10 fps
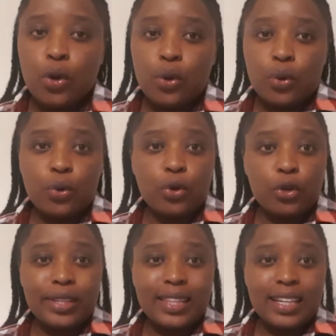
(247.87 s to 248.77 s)

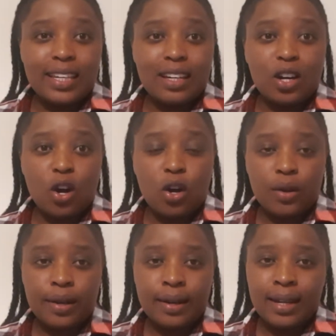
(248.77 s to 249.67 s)
Rodhigo.
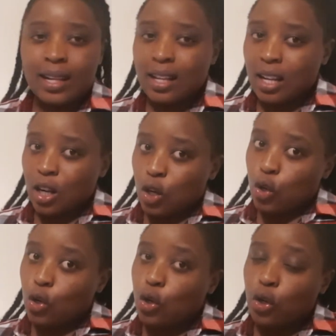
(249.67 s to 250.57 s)

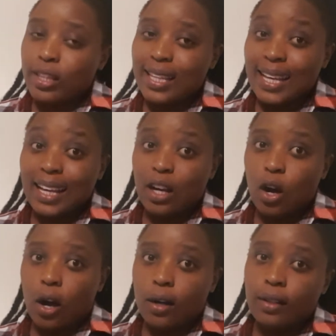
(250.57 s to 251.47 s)

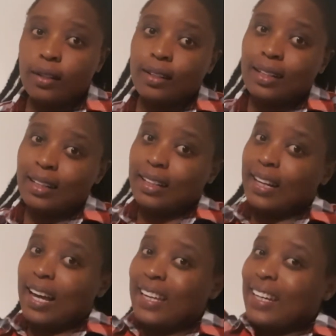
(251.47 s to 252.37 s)
Rodhigo,
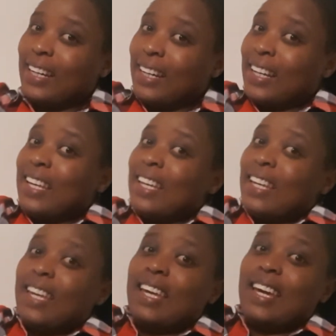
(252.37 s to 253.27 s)
like
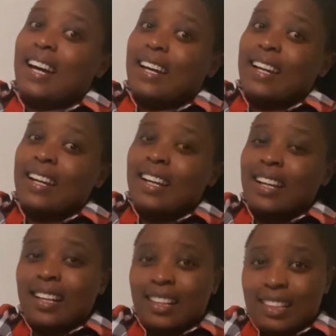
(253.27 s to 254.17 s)
here.
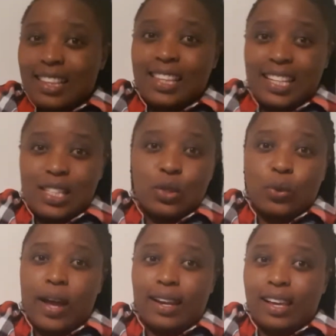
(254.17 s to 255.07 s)
This
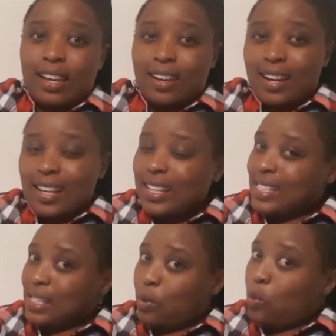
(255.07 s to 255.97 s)
one here
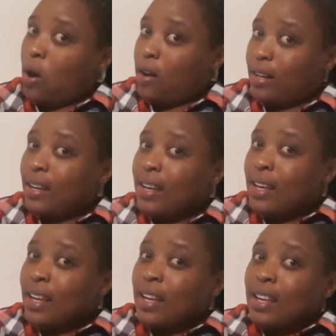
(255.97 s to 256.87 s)
is a wall.
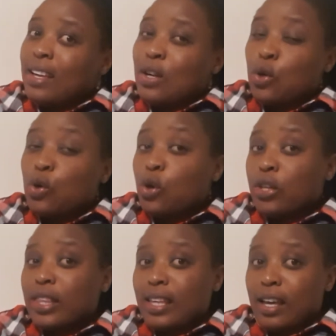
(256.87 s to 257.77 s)

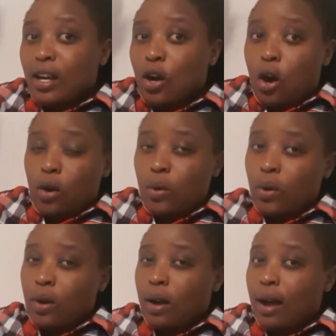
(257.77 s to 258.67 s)
Rodhigo,
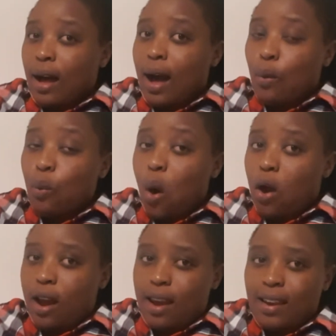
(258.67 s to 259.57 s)
a
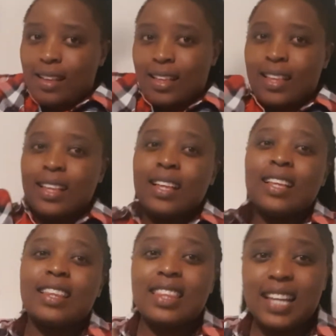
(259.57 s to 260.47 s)
wall.
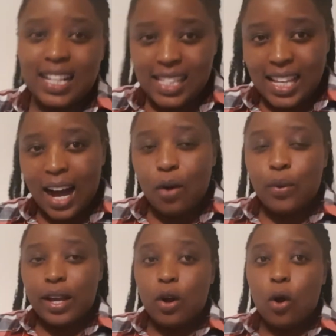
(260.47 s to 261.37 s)
That's how we
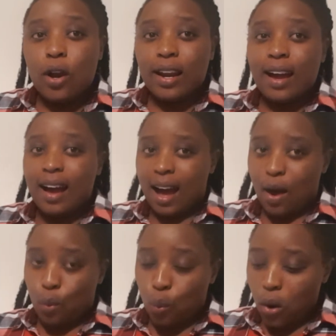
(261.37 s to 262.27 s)
call a
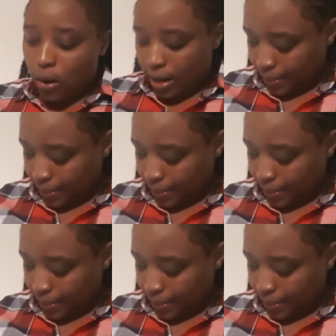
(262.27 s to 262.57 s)
wall.